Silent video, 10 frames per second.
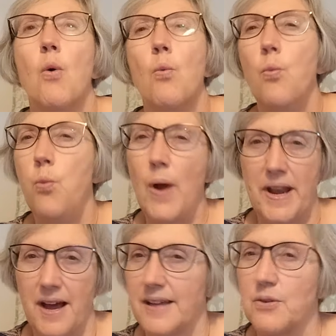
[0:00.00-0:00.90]
when
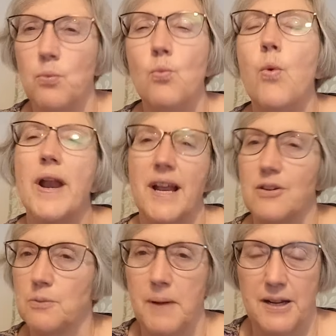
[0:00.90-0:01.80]
I
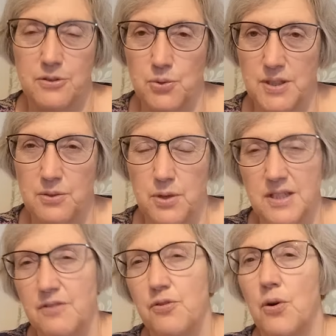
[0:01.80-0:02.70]
look back on
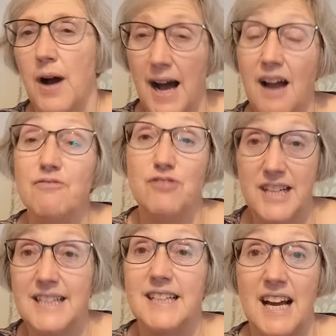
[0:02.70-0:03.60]
2024,
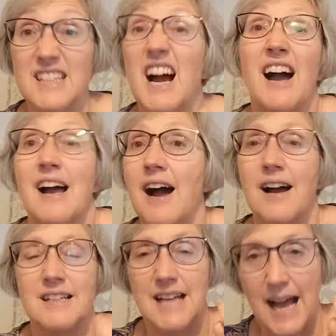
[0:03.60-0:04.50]

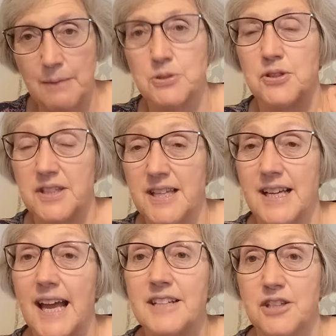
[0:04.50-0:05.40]
I absolutely
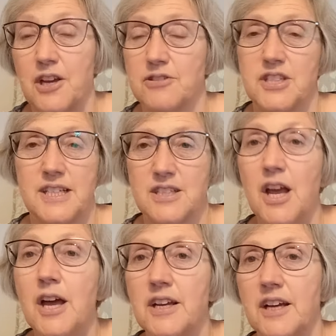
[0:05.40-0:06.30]
think Enter Ghost is
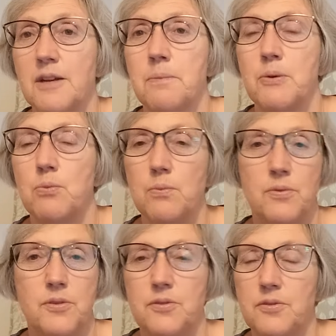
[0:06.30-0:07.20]
going to be
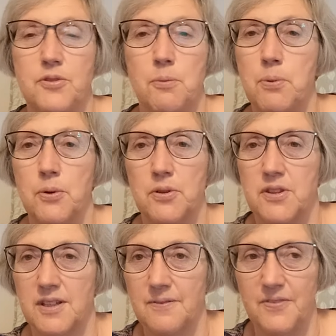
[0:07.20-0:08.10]
the book
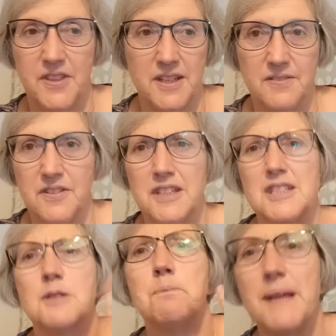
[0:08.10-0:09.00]
that
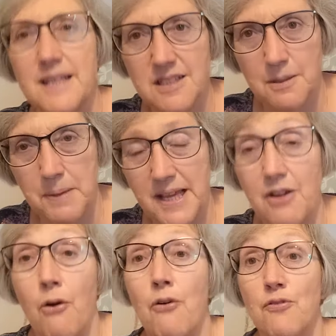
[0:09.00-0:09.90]
speaks to
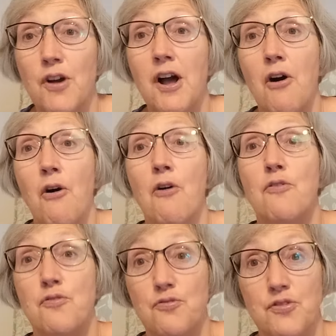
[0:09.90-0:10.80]
me of
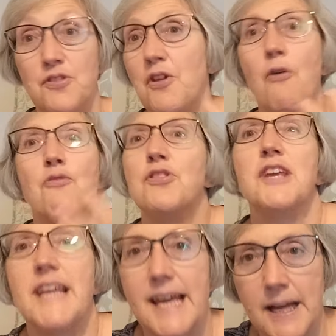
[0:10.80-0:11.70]
the
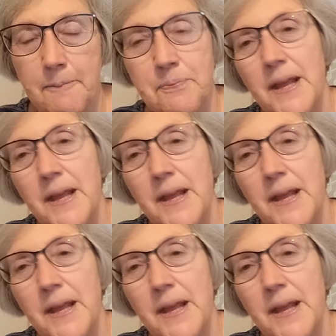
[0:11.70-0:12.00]
year.